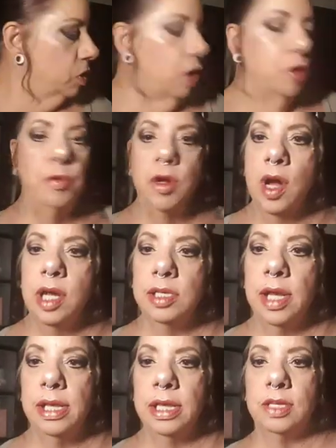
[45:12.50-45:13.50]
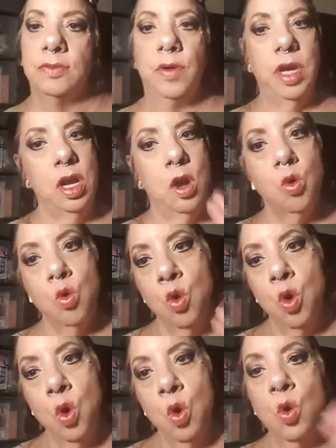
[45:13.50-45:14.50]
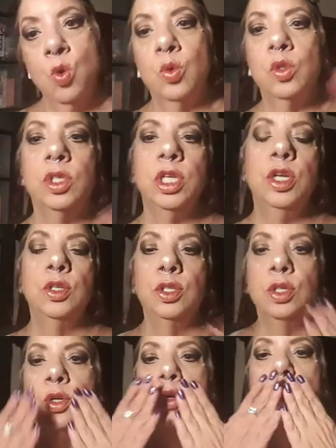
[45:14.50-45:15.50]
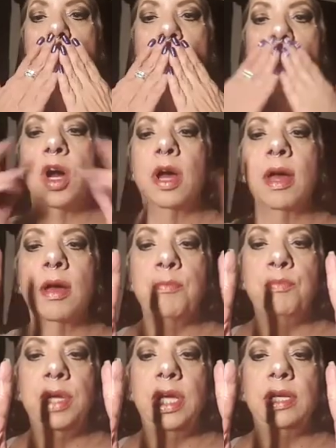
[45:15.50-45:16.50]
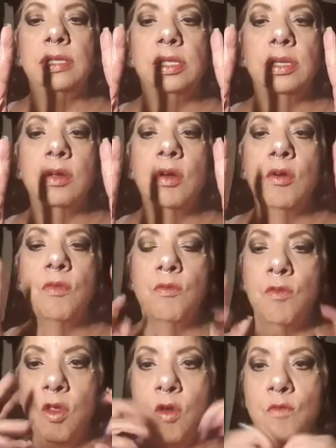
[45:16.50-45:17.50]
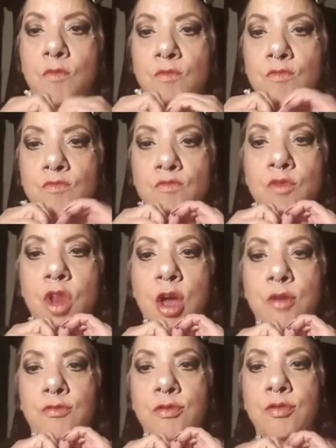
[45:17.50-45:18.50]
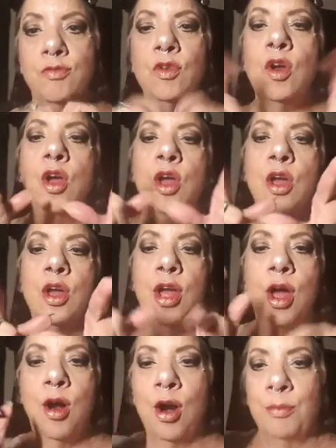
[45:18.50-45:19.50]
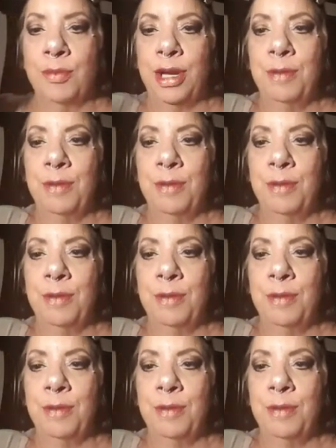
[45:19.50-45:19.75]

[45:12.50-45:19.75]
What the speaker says: So I hope you guys like this video. We'll see you soon. Mwah. Peace, love, harmony.